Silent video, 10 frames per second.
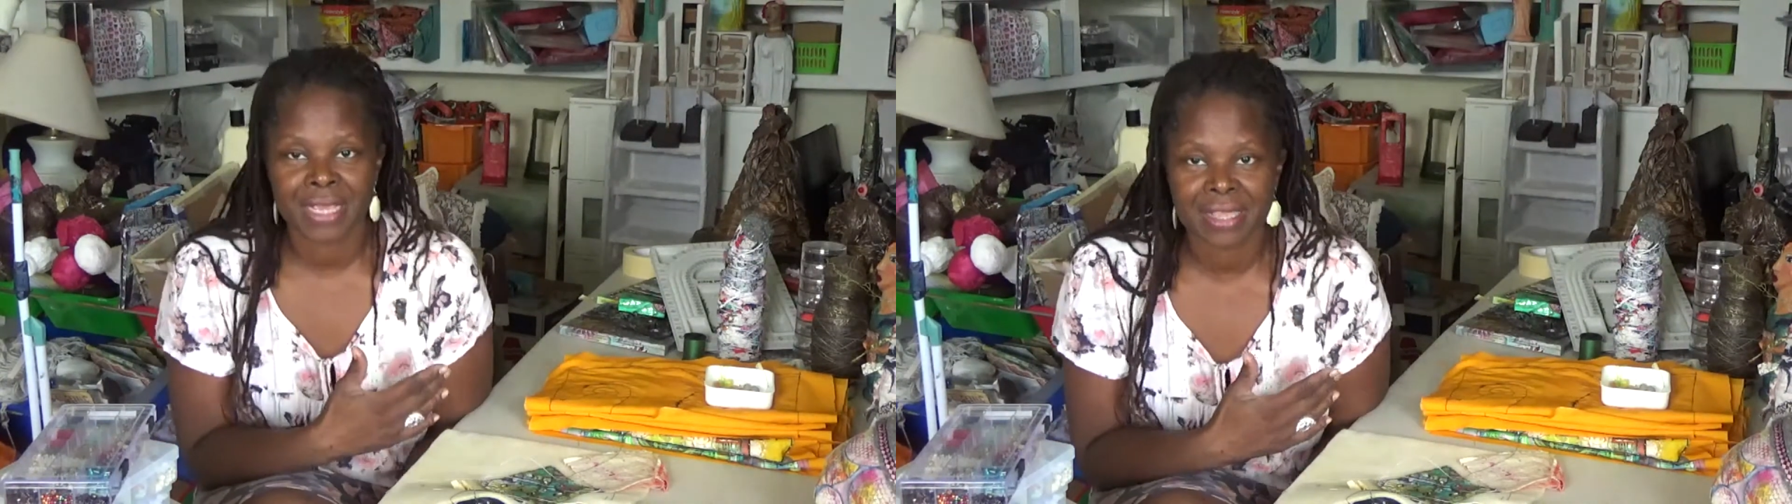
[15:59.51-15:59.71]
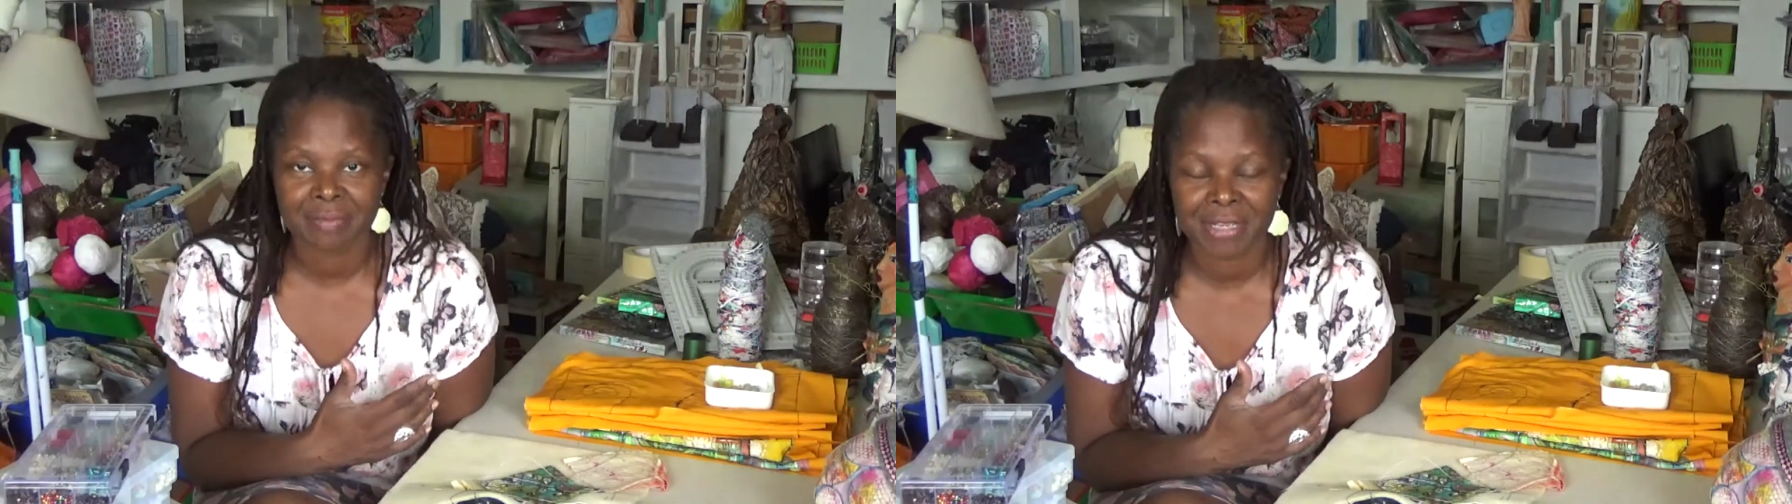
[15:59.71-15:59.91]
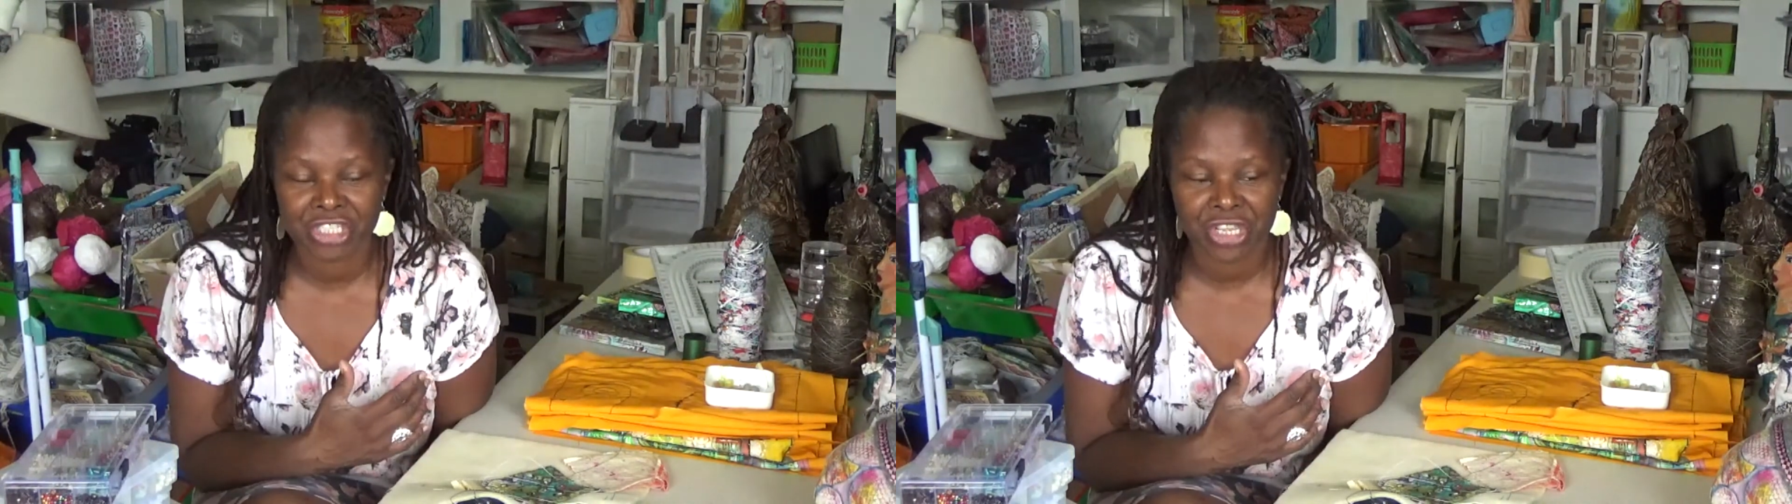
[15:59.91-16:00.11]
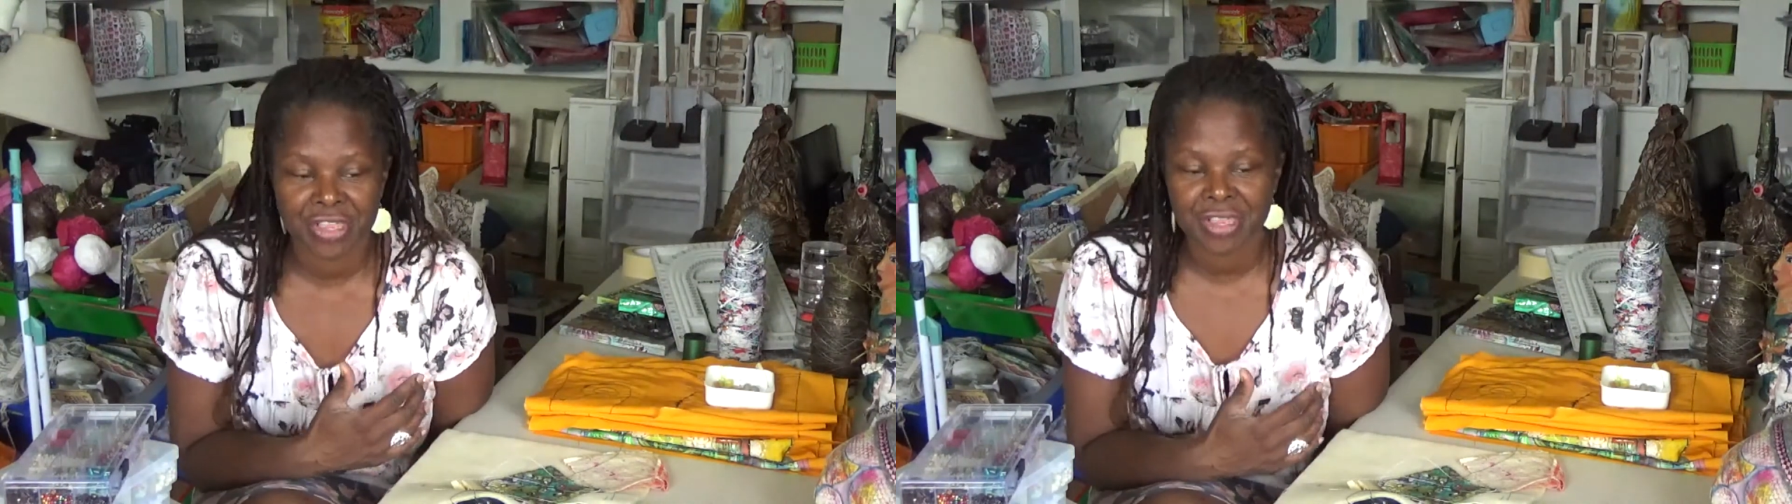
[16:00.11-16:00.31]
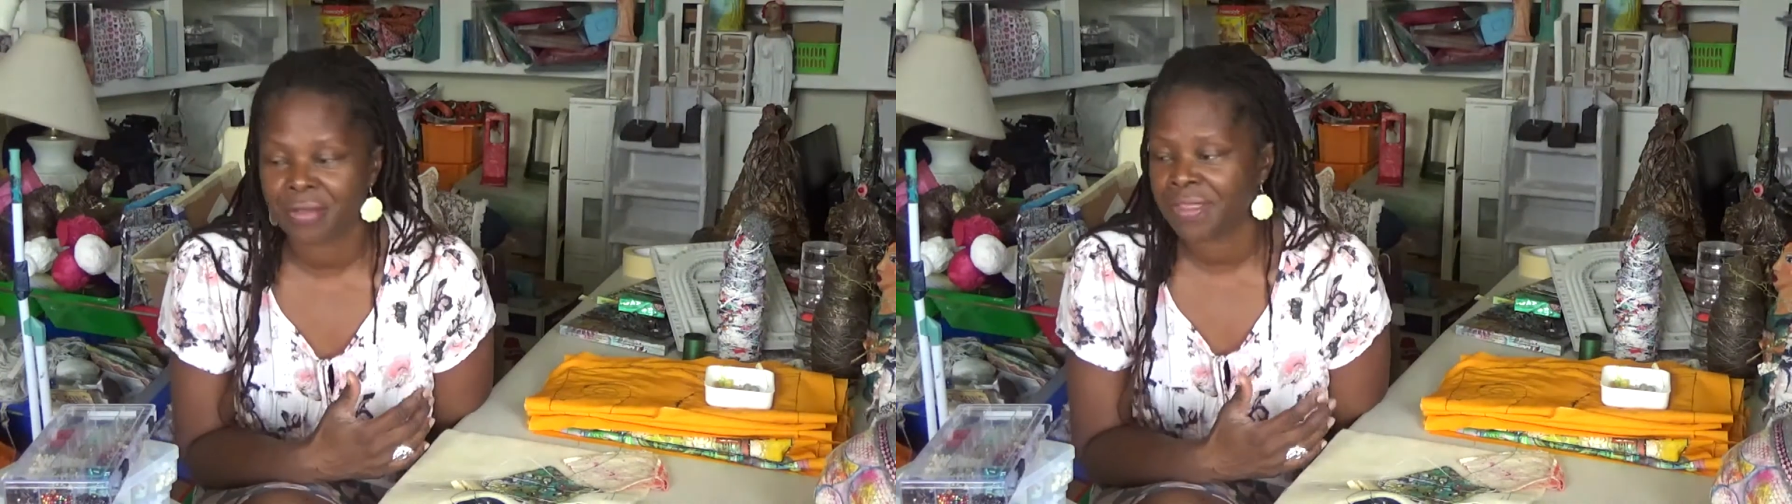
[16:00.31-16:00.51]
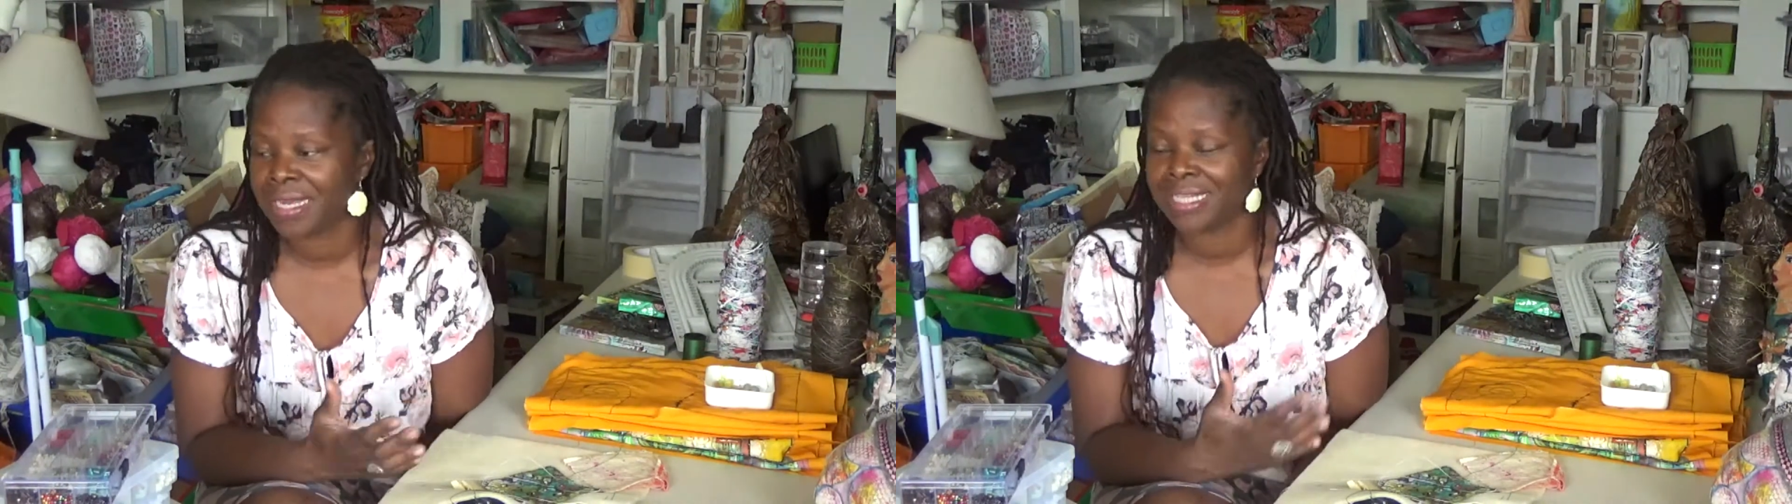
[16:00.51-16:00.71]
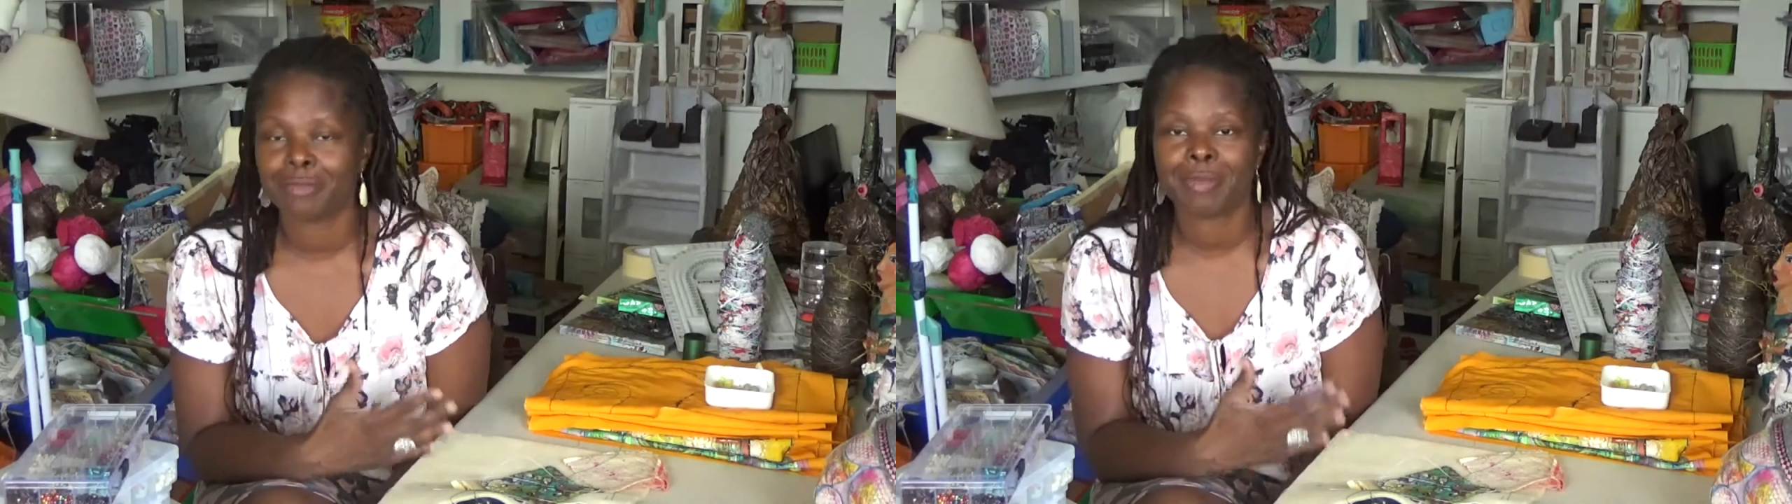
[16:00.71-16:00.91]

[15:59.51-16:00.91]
exhibition, so they need to